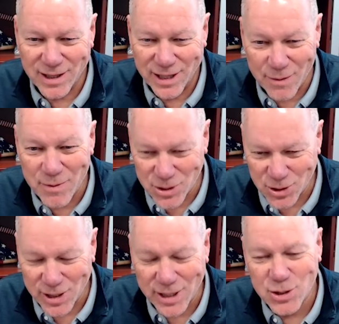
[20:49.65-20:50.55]
Lena
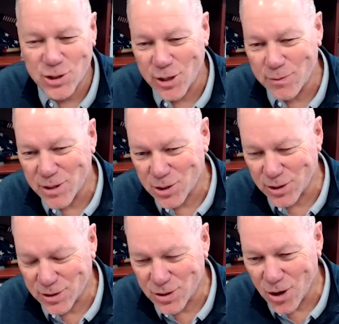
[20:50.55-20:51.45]
Michelik is Jerry
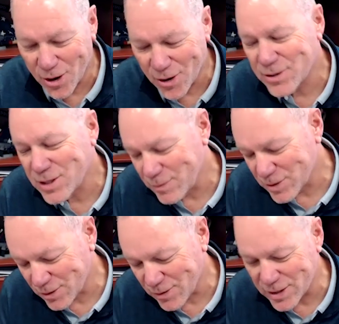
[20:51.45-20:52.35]
Michelik's daughter. She was
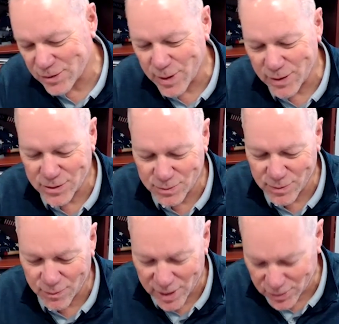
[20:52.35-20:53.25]
the greatest
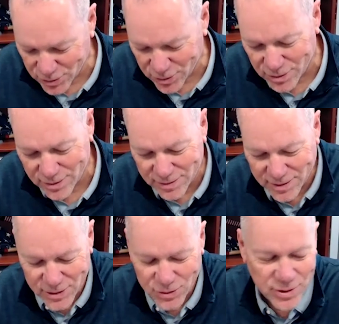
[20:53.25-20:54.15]
male shooter in
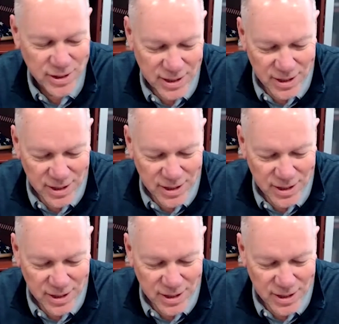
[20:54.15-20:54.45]
history.